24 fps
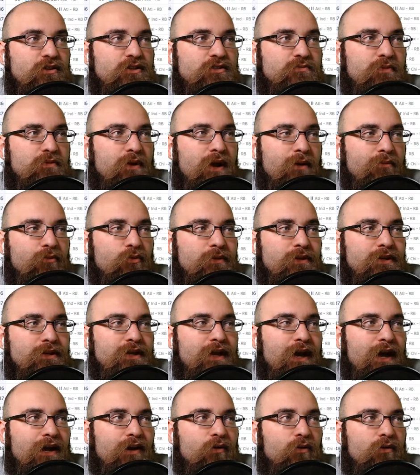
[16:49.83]
is probably
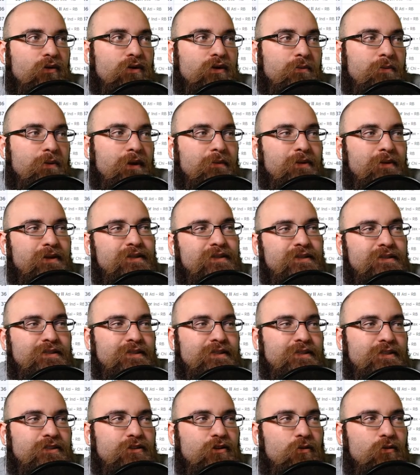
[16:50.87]
not going to be,
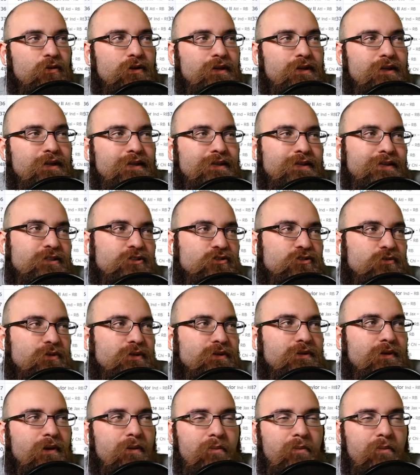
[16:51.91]
lower leg injury.